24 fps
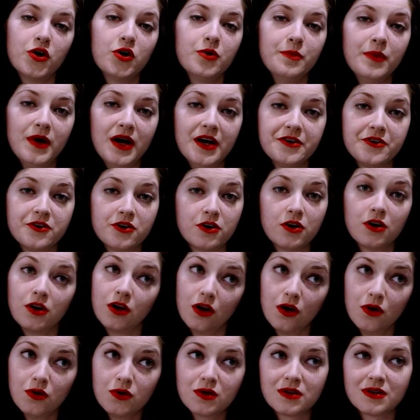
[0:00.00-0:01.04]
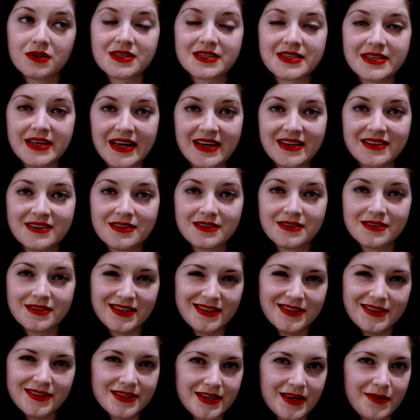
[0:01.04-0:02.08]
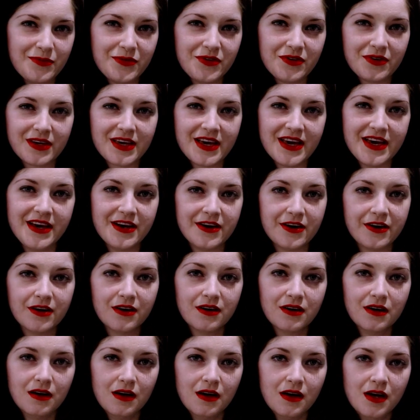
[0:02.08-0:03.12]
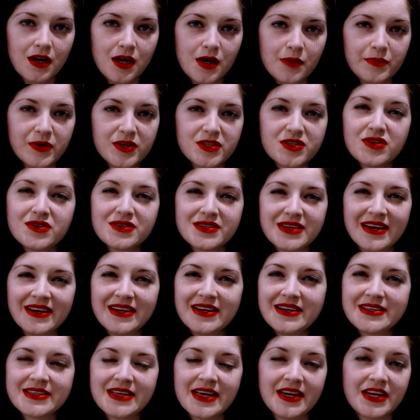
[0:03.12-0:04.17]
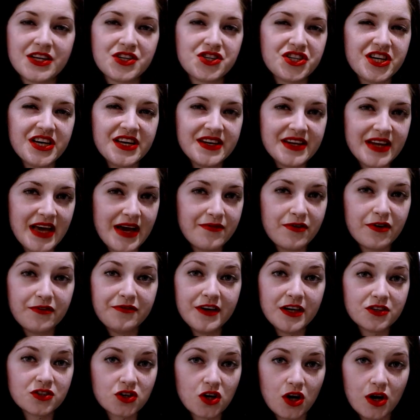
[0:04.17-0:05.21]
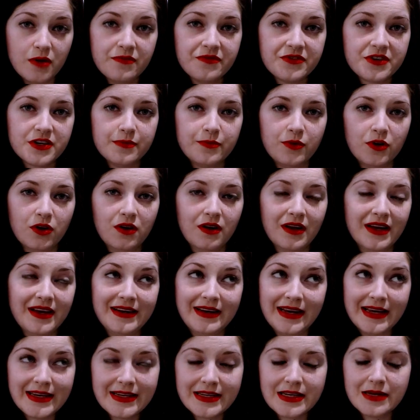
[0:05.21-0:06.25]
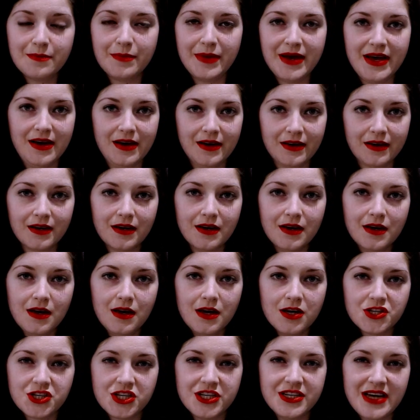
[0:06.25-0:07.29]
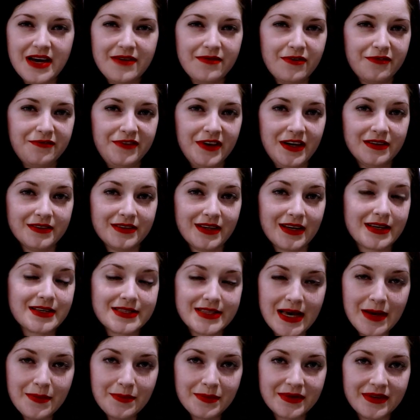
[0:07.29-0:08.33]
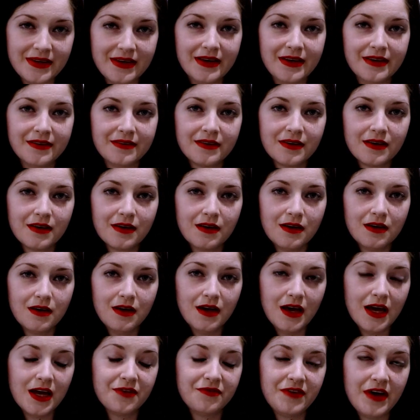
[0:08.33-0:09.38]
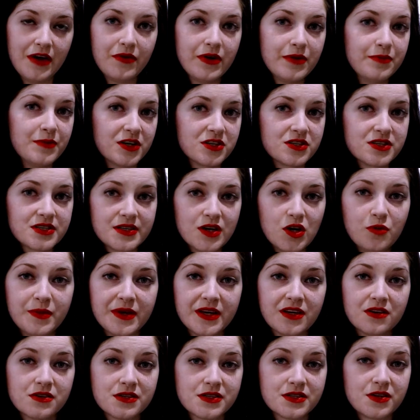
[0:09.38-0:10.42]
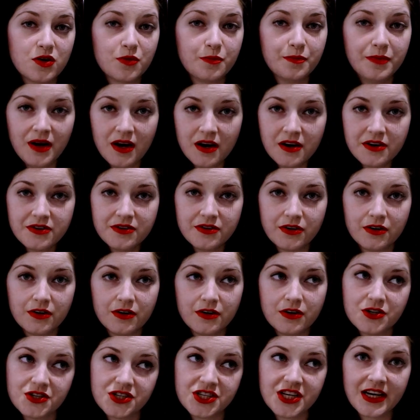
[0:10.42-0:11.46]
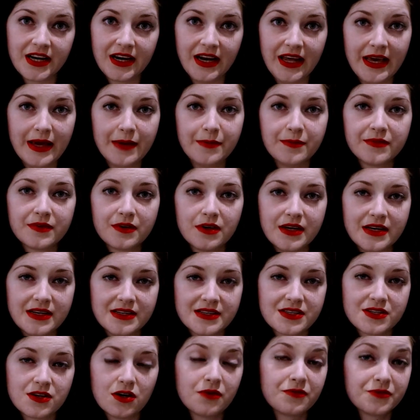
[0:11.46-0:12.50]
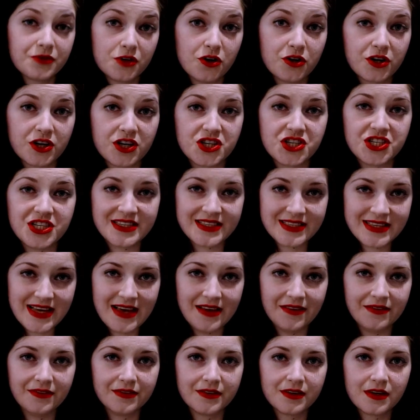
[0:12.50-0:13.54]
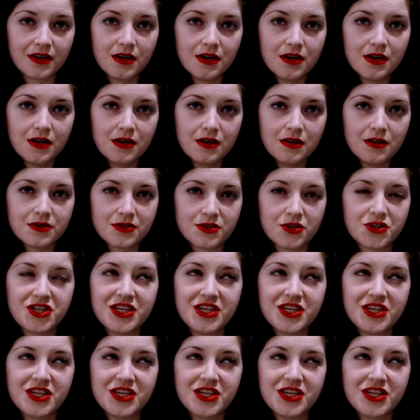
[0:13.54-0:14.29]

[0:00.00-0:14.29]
mother, locals said, didn't seem to care, but Susanne said that she never felt comfortable in Lichtenberg, she never felt accepted, and very much so because her partner, she claimed, is of Turkish descent. So she